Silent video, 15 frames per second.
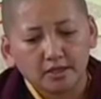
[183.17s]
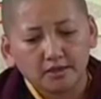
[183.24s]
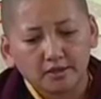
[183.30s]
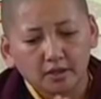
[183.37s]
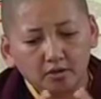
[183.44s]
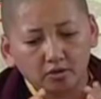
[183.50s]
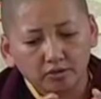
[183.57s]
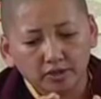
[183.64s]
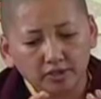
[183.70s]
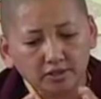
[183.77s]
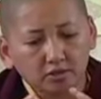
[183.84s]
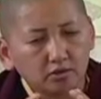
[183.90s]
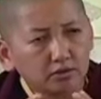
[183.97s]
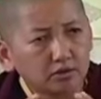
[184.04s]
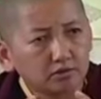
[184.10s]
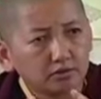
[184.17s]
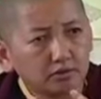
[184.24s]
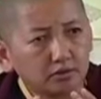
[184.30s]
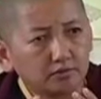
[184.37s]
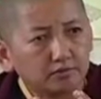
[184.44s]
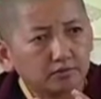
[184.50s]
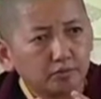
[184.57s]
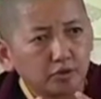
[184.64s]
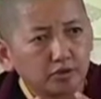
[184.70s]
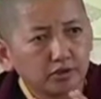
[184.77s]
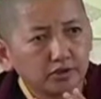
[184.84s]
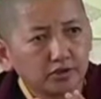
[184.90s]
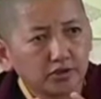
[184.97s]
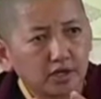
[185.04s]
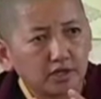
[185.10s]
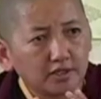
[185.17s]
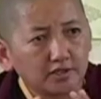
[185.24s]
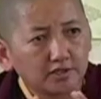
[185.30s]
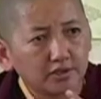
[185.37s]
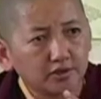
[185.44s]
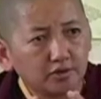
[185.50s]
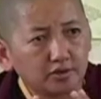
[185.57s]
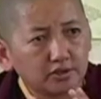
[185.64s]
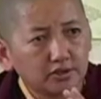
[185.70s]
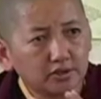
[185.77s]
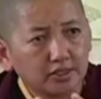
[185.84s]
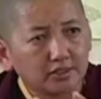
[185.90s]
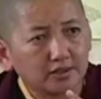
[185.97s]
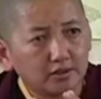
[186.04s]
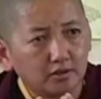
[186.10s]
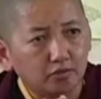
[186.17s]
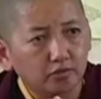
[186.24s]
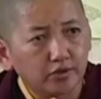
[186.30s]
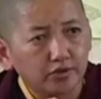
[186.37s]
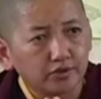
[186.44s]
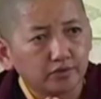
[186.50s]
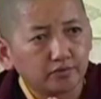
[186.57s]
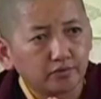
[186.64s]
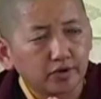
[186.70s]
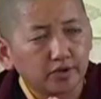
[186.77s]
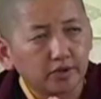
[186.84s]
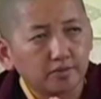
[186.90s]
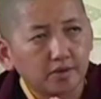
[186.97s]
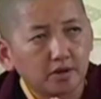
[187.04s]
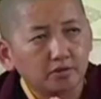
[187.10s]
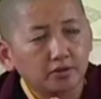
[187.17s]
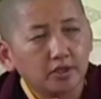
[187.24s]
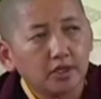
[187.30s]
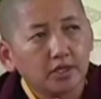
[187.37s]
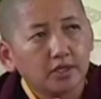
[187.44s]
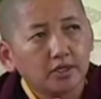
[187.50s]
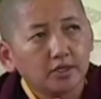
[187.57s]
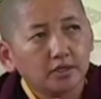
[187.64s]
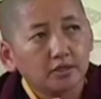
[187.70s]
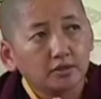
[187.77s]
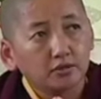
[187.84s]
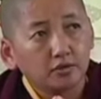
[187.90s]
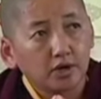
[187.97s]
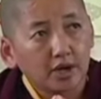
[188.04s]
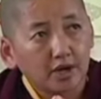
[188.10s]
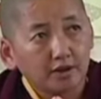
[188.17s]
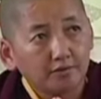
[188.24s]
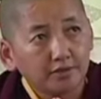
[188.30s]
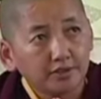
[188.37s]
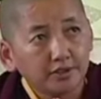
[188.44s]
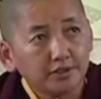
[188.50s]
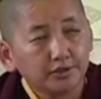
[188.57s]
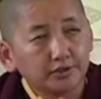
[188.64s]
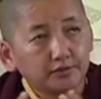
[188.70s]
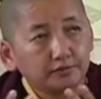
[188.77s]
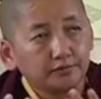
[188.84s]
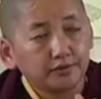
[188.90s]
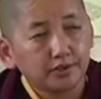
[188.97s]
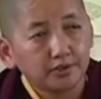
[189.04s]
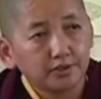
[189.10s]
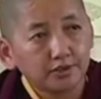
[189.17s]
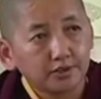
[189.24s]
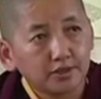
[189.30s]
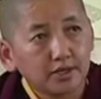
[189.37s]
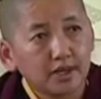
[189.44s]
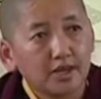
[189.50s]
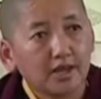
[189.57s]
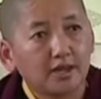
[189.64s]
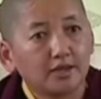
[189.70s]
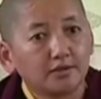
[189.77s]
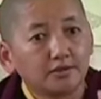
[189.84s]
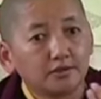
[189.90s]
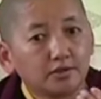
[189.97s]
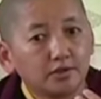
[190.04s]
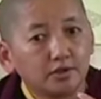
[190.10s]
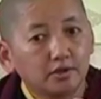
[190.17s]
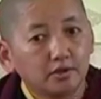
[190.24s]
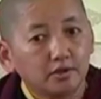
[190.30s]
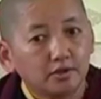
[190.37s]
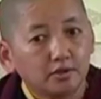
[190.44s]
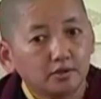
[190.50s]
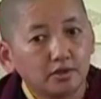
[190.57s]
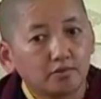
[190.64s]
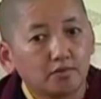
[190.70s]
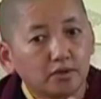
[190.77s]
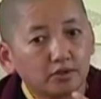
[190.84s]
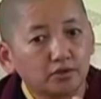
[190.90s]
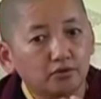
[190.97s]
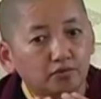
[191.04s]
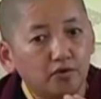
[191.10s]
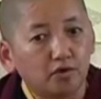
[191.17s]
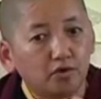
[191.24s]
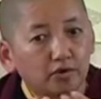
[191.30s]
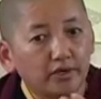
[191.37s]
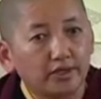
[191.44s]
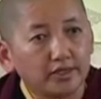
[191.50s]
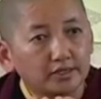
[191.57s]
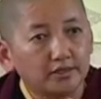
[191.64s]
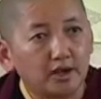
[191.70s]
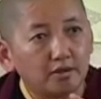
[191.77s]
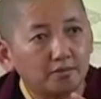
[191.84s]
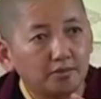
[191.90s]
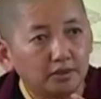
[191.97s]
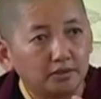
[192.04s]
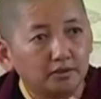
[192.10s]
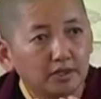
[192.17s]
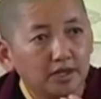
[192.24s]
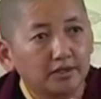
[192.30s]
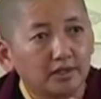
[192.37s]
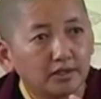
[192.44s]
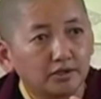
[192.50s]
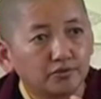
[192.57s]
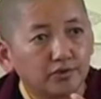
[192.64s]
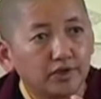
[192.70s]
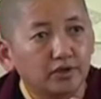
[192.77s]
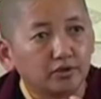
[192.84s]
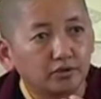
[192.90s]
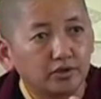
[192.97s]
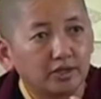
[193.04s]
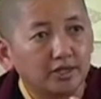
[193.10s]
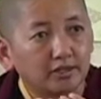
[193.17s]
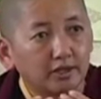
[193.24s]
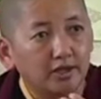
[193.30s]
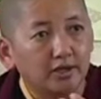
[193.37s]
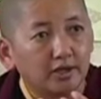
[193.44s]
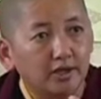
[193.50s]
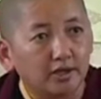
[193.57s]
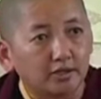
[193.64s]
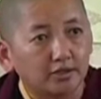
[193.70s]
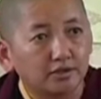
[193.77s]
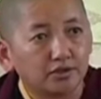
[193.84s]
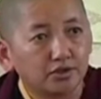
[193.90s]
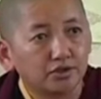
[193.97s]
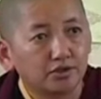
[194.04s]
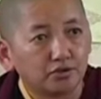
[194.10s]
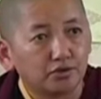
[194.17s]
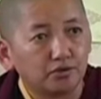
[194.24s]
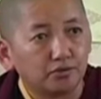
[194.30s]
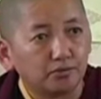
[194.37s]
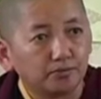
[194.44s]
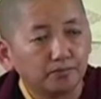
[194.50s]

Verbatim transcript: Now, these are all sort of more the scholastic or technical ways of going about. To have a teacher first as someone to follow an example, I think is very good, like the Hinayanists do.